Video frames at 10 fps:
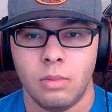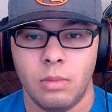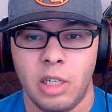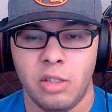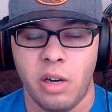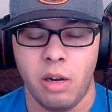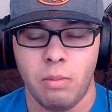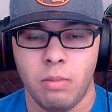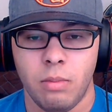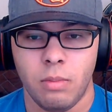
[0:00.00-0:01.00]
Hey, sure, Adam.
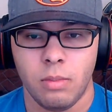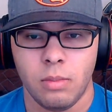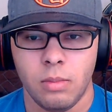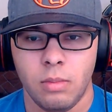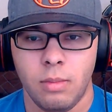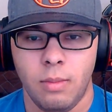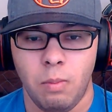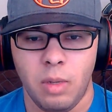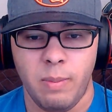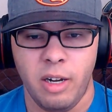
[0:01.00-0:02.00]

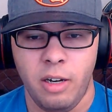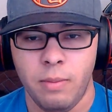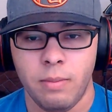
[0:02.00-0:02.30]
What up, buddy?